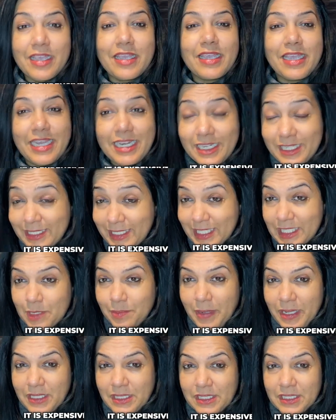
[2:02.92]
It is
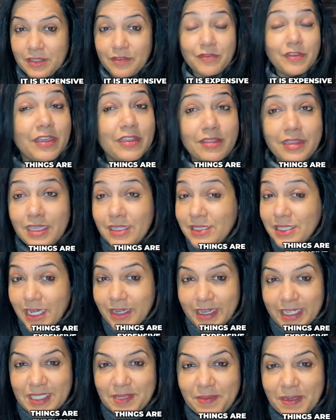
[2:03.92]
expensive. Things are
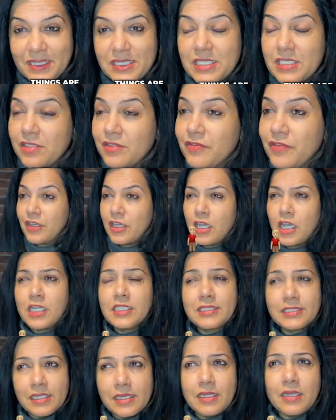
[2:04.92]
expensive. A
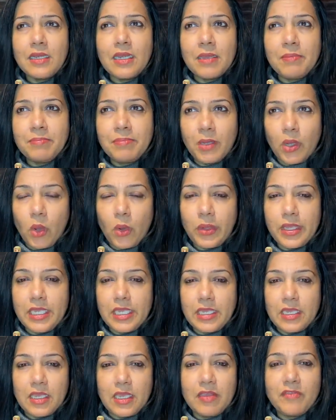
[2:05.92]
single
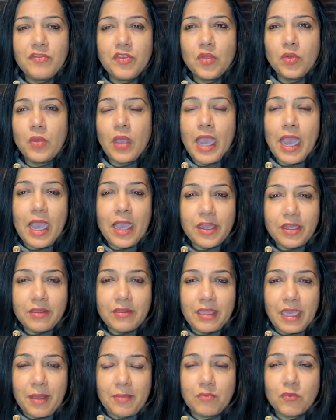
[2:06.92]
employee, if you hire
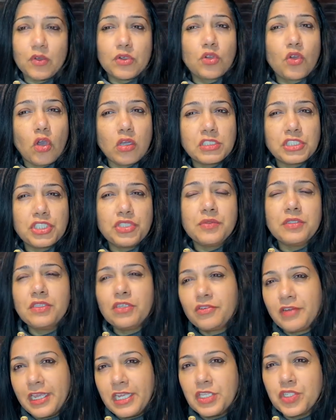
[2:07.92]
them, would cost you in the
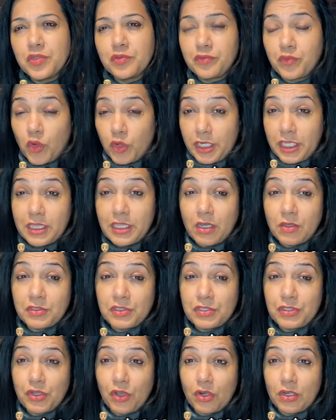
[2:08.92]
range of
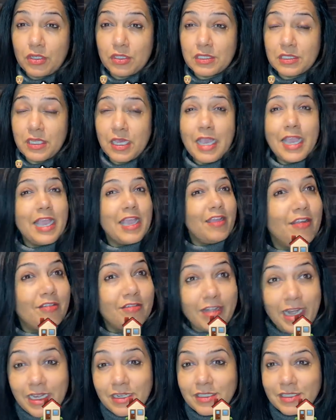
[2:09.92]
$40,000.
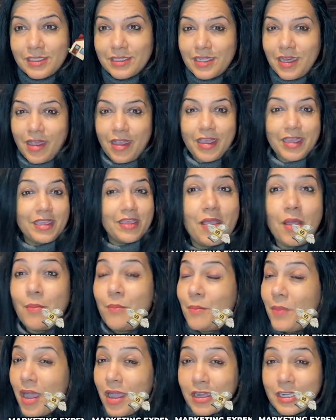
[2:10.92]
Rent is high.
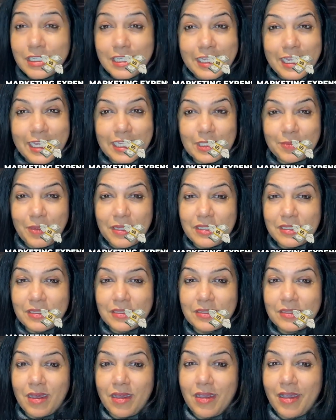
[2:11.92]
Marketing expenses
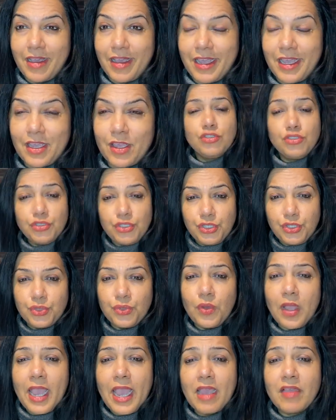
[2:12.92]
are high. Do you
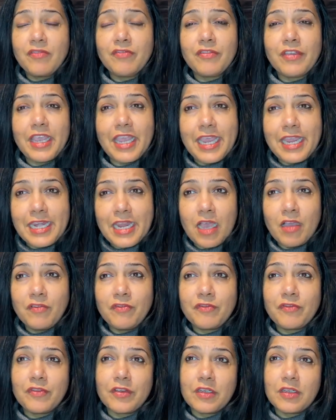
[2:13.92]
have
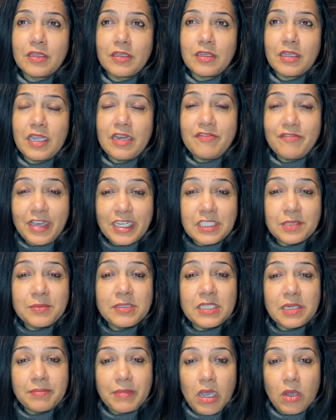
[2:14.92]
enough investment
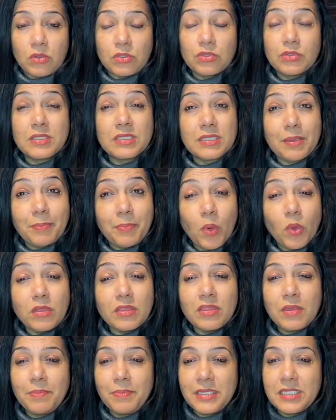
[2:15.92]
amount to support
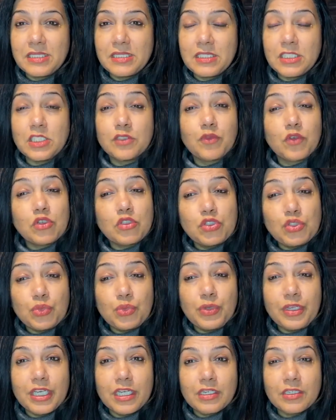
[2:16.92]
the business for 2
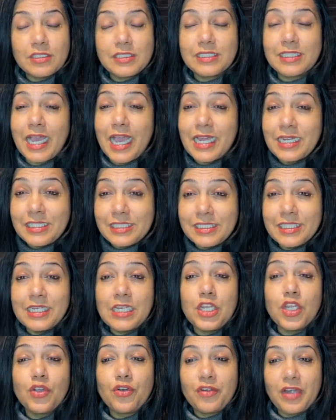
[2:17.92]
years until
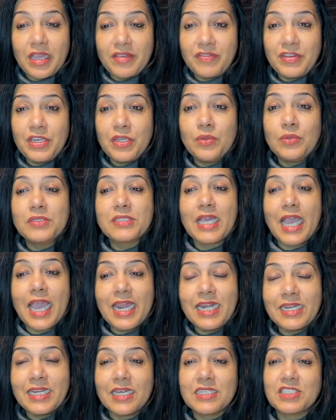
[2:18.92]
your revenues
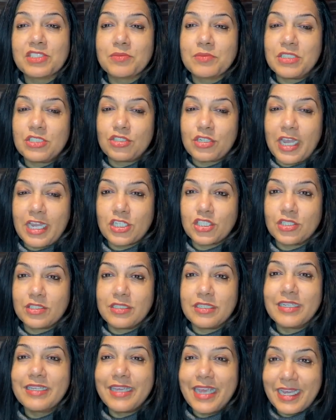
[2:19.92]
and customer
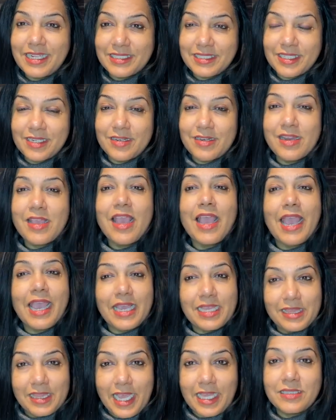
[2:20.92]
traction kicks in
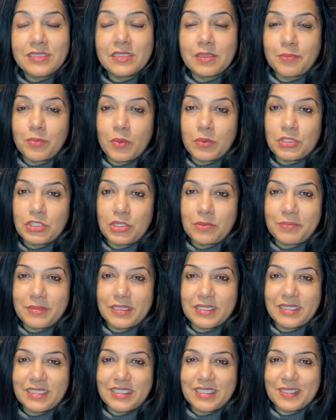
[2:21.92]
and that supports your
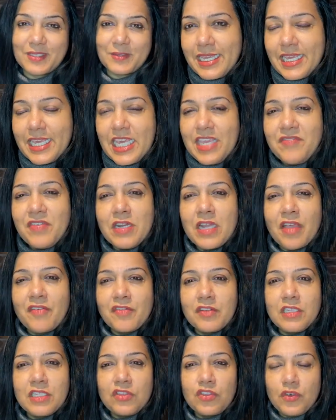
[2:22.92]
business? Even after
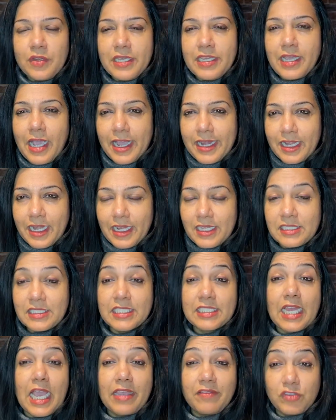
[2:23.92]
the 3 guidelines that
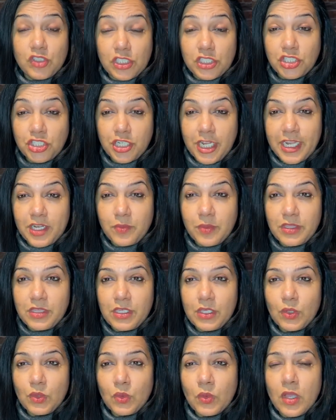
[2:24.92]
I've just shared with
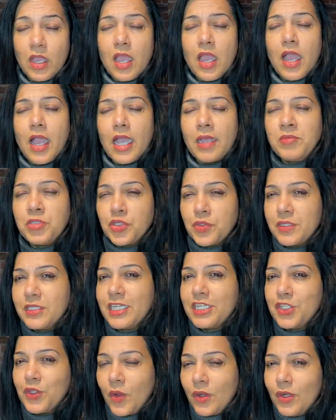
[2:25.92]
you, I'm sure that
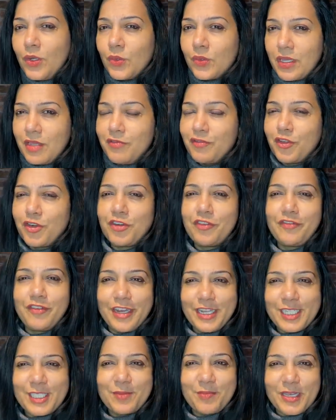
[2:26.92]
you're looking for a
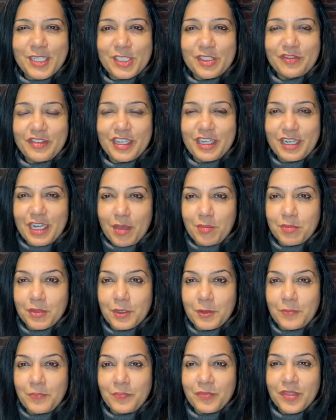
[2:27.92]
very specific number,
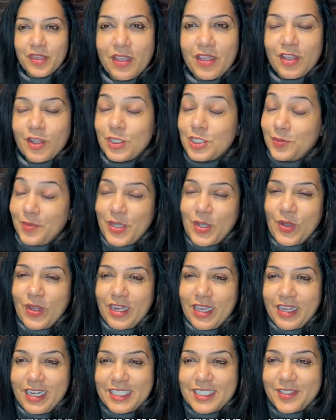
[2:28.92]
because we all
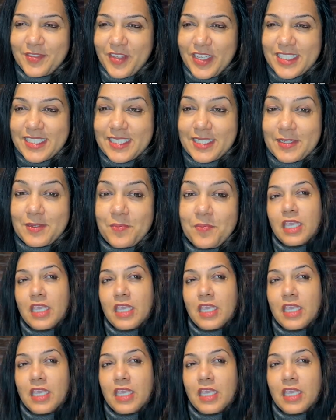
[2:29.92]
are, let's face it.